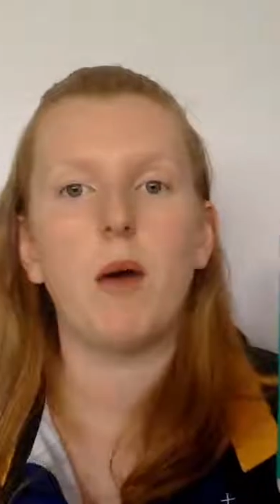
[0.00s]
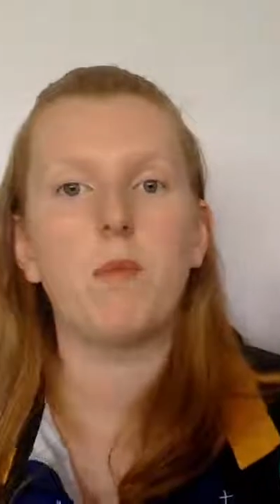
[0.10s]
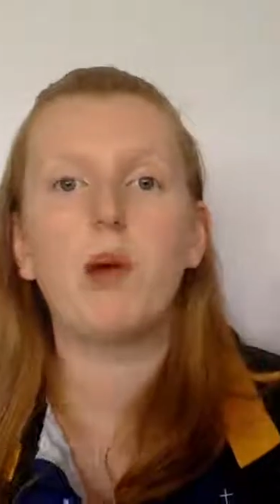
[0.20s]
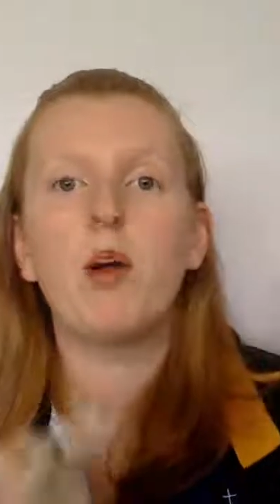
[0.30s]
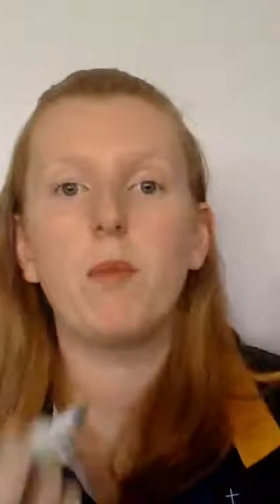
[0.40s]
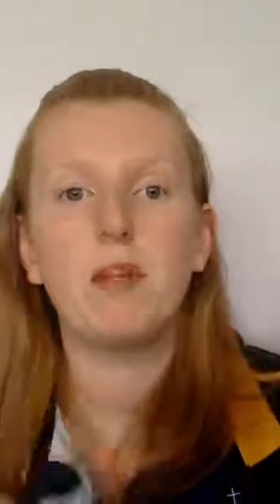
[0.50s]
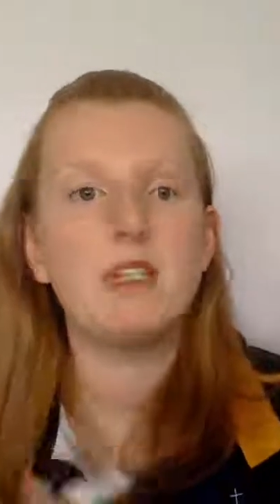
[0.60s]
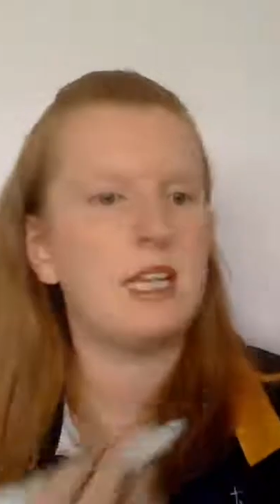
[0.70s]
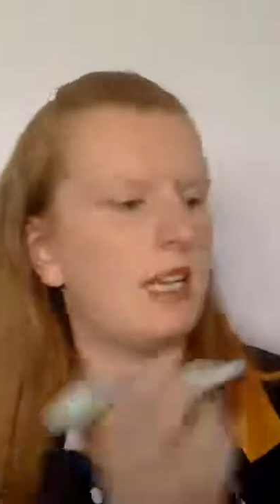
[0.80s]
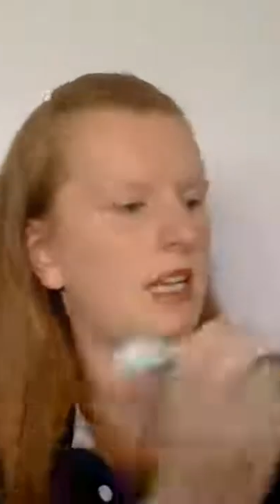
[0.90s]

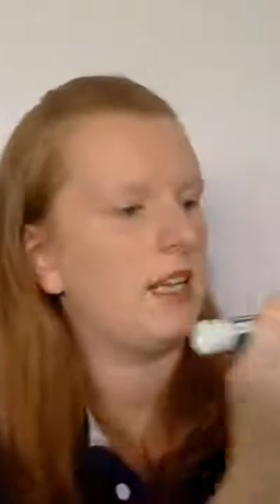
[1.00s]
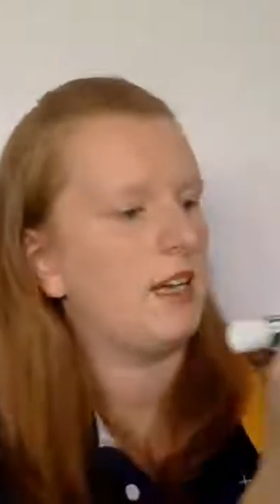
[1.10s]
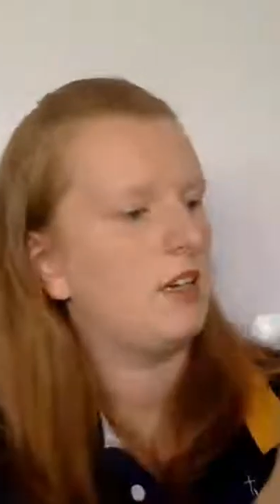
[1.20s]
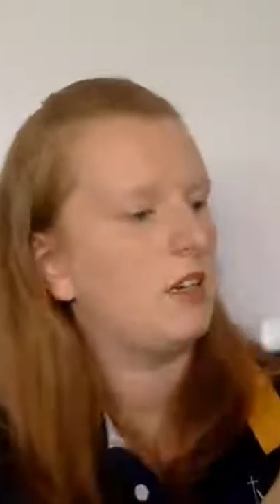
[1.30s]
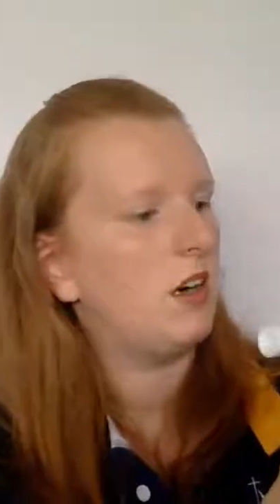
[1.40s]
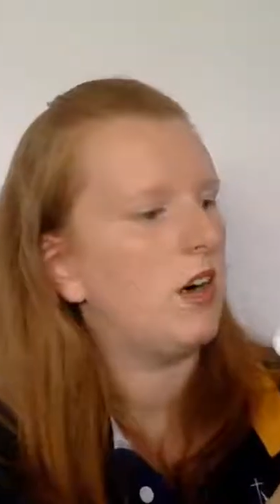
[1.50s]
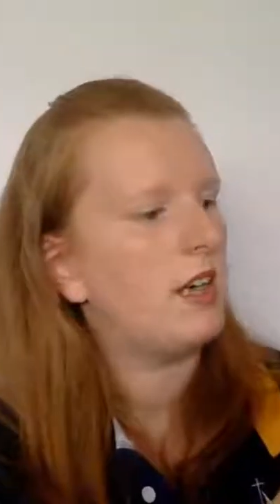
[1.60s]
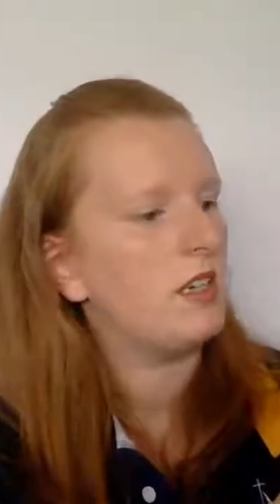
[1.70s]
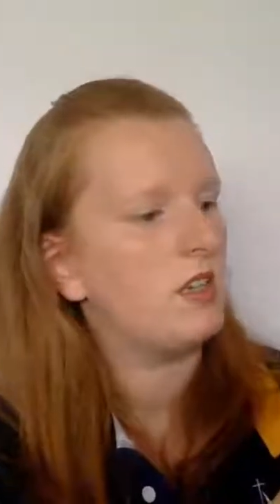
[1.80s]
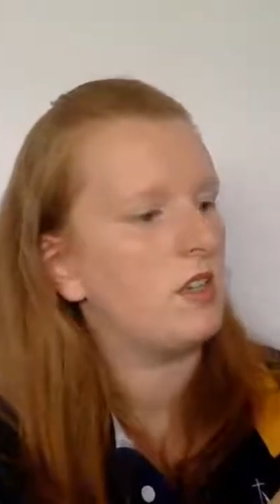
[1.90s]
perpendicular height?